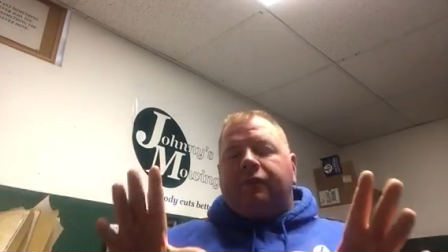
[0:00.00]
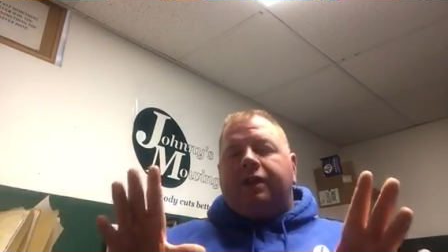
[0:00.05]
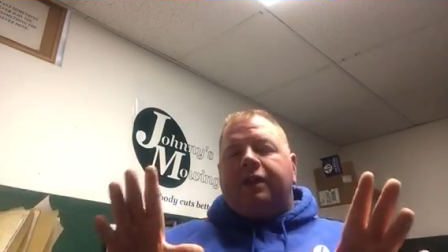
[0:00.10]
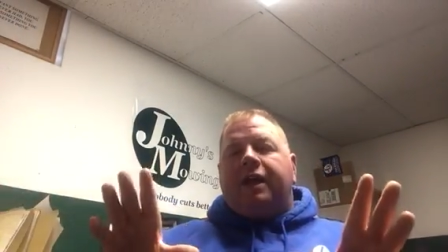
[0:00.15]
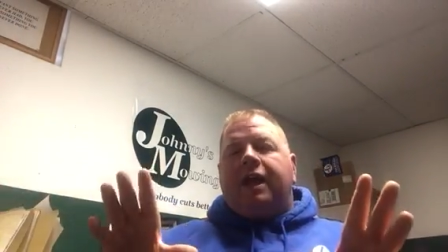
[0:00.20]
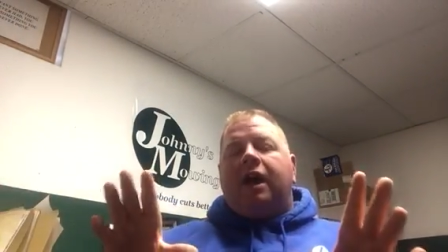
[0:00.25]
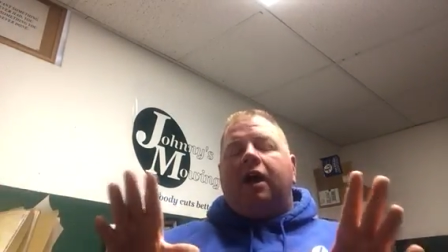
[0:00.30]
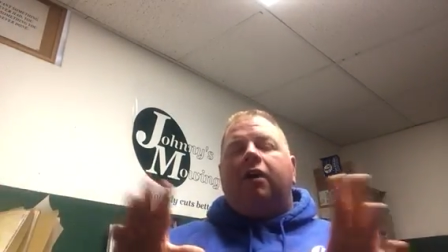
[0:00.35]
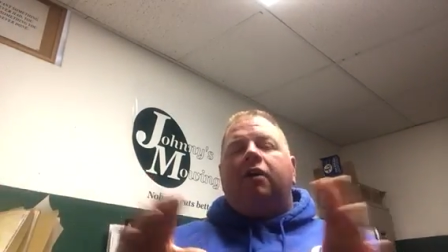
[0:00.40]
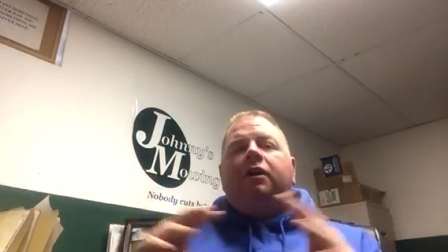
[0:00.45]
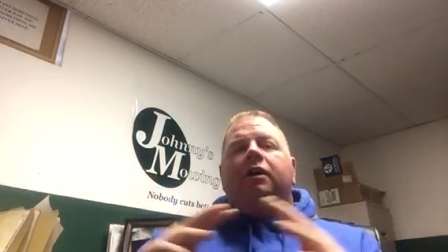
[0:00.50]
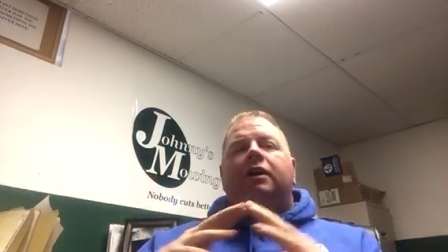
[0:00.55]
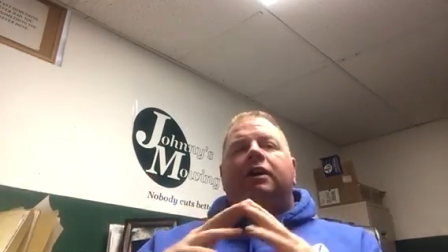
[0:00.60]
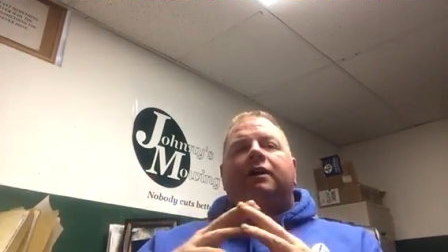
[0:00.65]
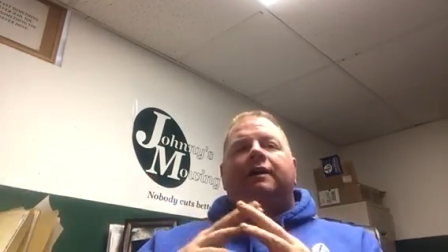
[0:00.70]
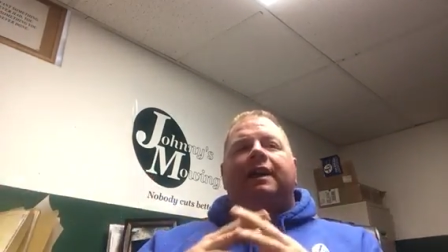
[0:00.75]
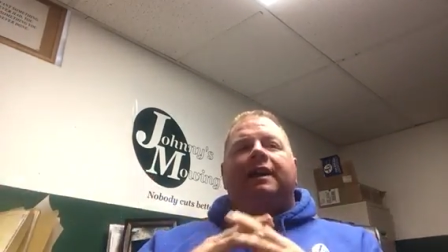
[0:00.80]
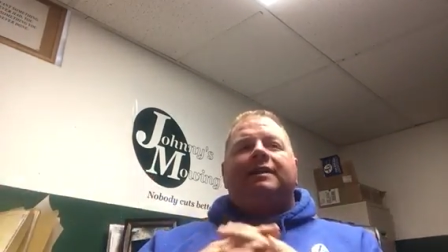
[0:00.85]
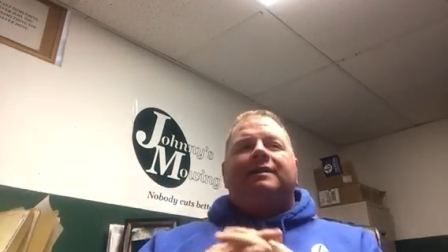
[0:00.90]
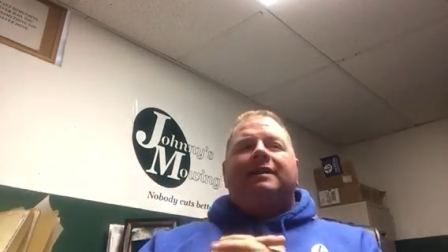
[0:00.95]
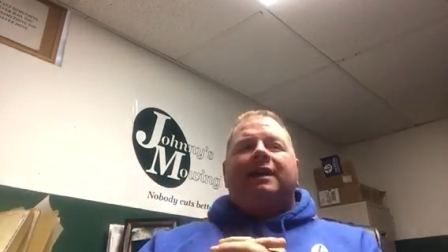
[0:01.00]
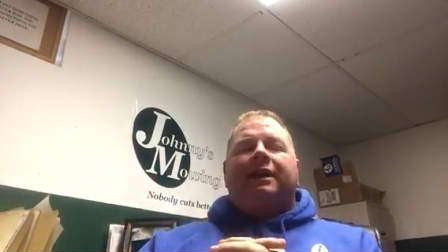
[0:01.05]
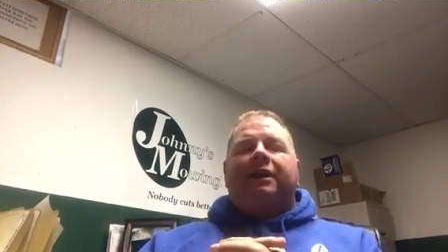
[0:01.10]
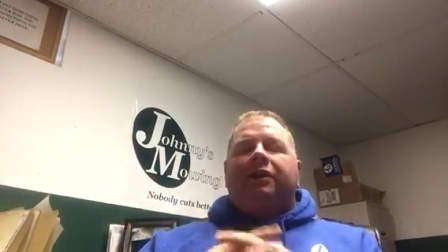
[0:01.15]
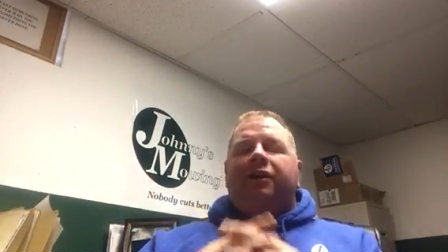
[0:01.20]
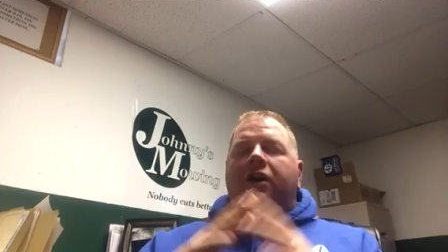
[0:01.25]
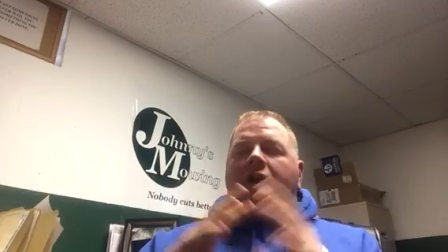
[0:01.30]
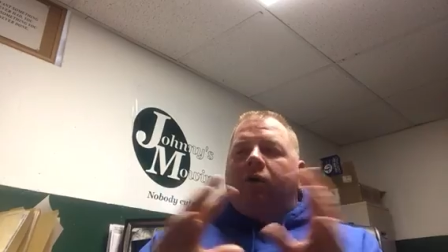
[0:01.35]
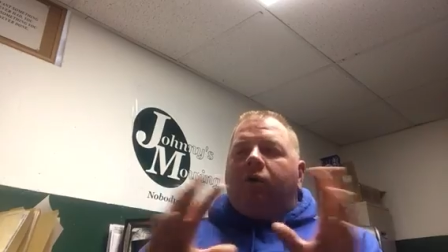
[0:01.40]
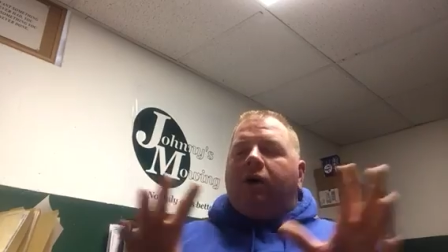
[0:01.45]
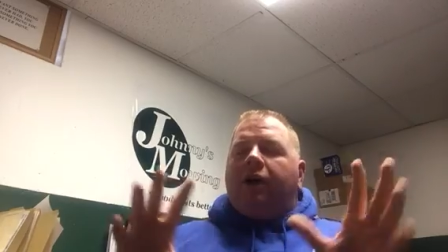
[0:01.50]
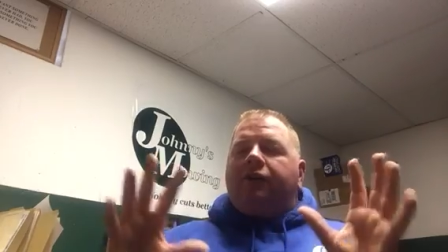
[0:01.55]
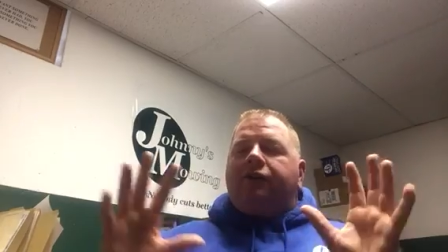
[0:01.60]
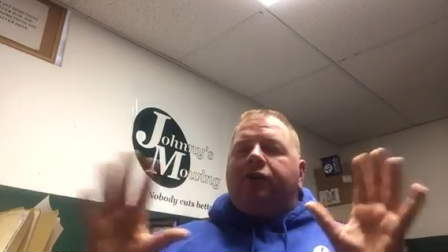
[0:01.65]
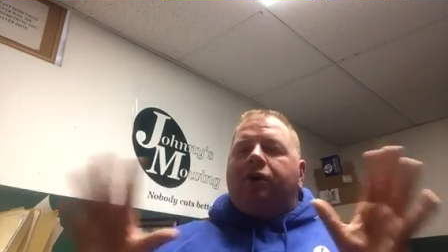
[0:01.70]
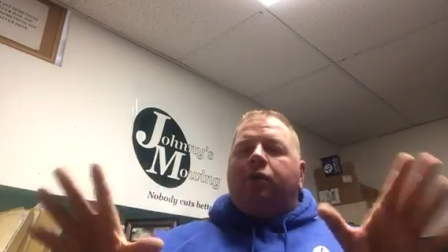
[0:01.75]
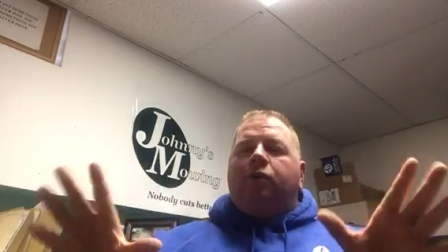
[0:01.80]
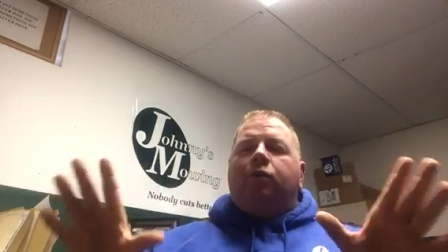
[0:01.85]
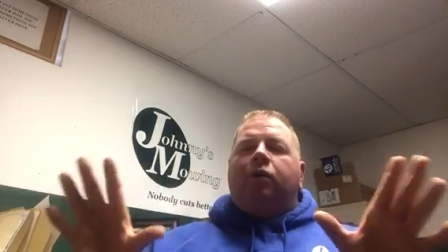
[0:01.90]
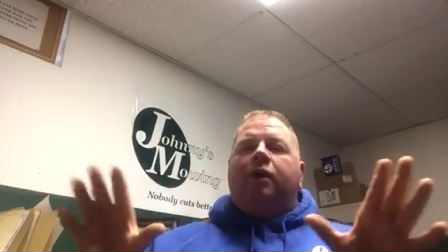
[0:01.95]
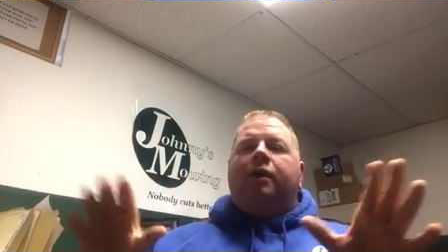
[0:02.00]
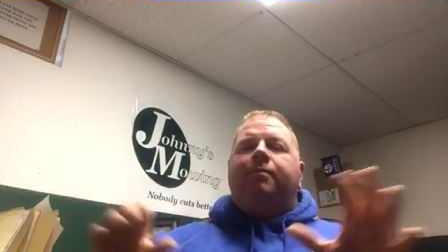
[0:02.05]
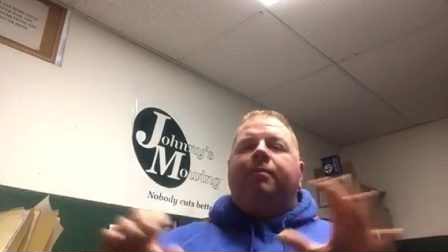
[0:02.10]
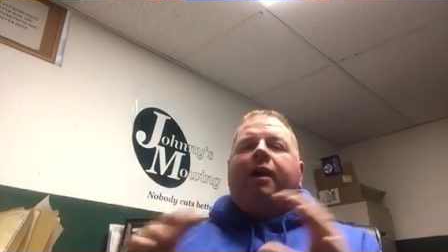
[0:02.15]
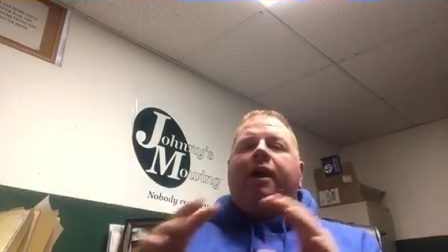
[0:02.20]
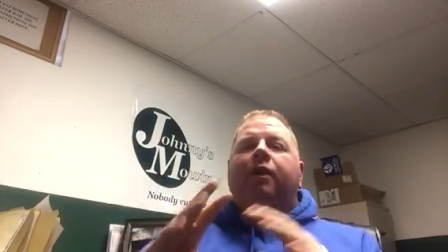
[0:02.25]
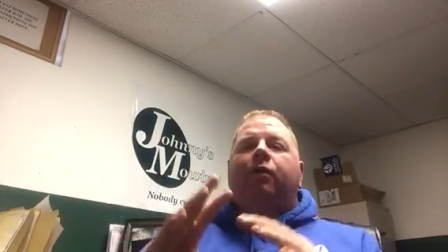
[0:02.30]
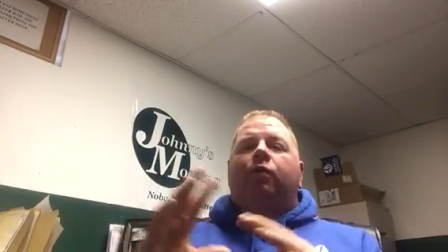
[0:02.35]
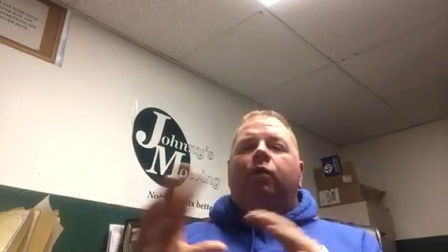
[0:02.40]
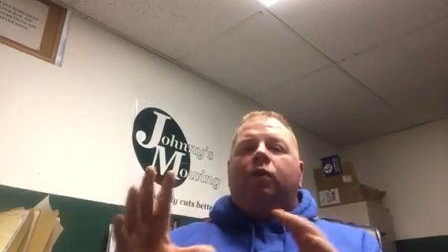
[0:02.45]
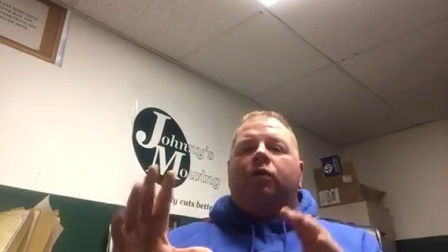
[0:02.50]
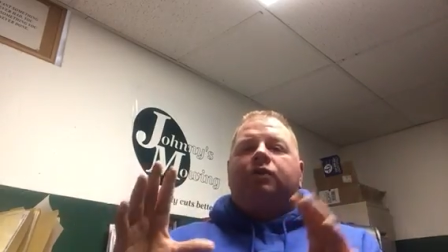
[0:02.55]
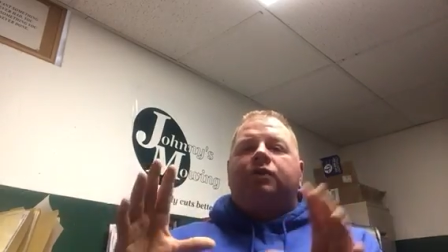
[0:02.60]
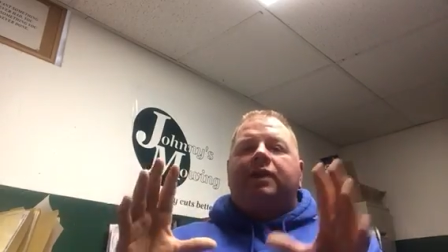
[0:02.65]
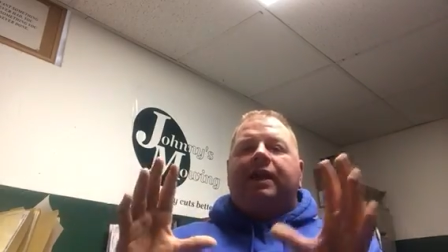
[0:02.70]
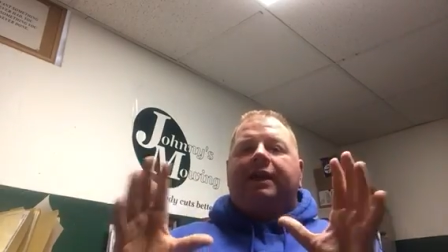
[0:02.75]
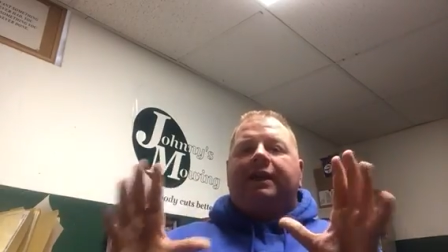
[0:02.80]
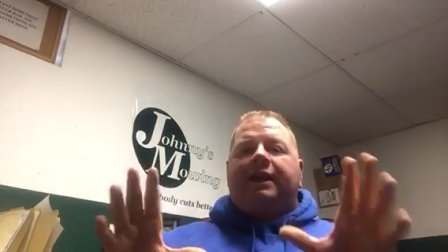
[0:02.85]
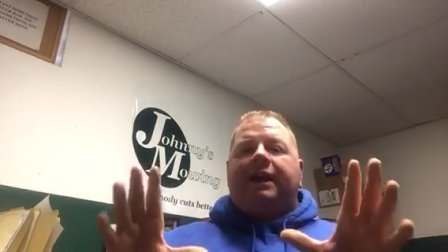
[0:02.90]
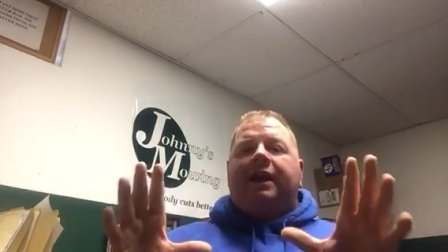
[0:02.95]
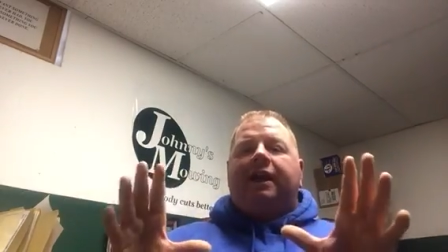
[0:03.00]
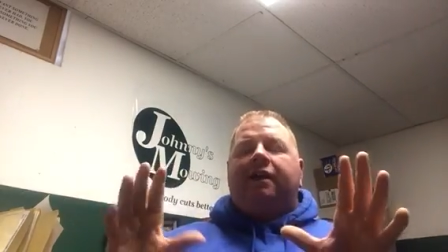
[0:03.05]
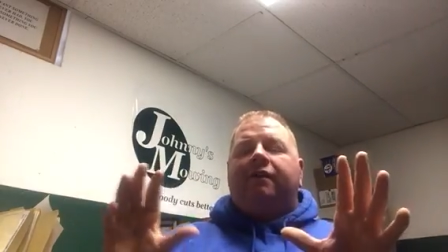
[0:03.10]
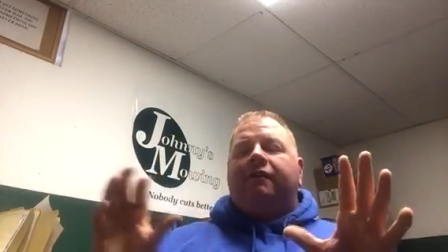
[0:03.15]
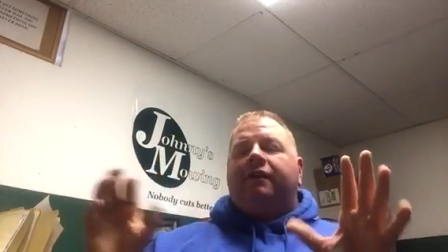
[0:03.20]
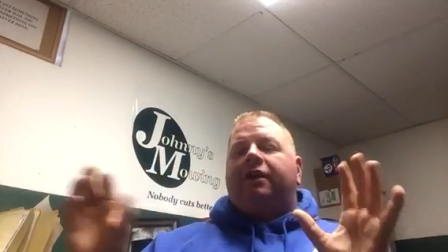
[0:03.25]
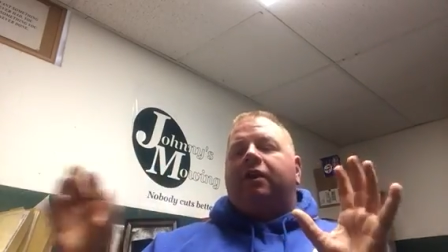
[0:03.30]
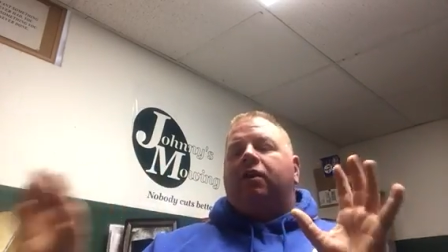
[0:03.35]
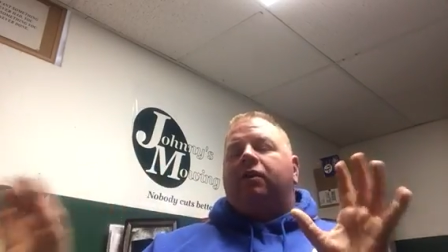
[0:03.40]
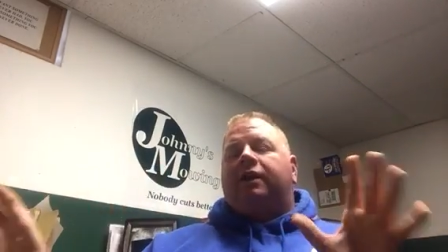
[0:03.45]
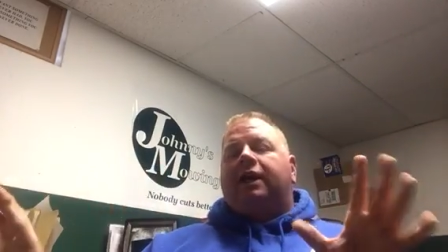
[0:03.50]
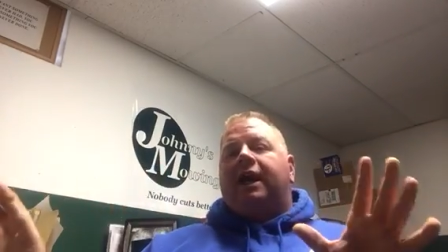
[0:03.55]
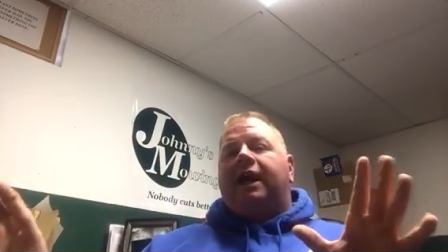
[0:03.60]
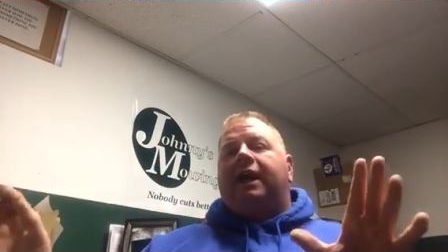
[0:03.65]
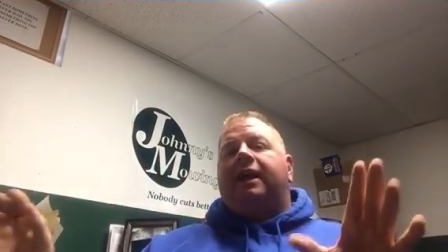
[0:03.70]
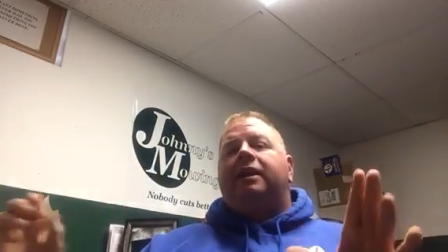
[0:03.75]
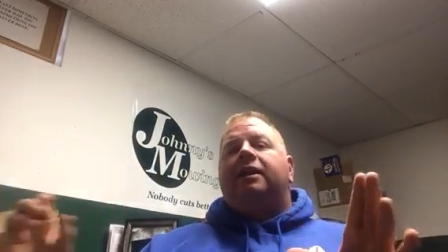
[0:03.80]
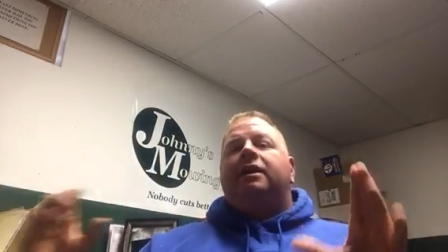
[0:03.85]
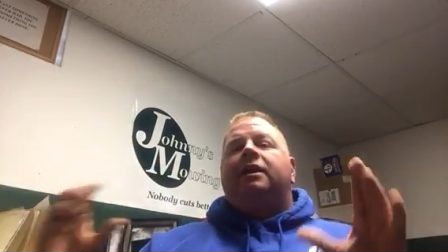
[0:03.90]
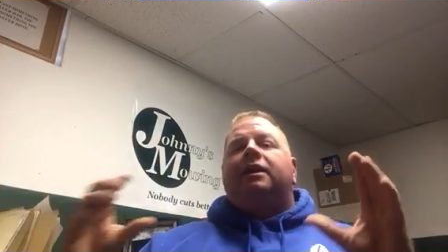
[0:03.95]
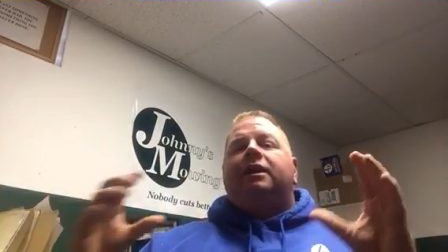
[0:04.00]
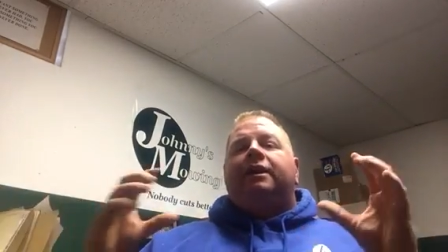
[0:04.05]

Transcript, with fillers: Now, they say, you know what? Don't worry about it. We'll take care of it. Okay.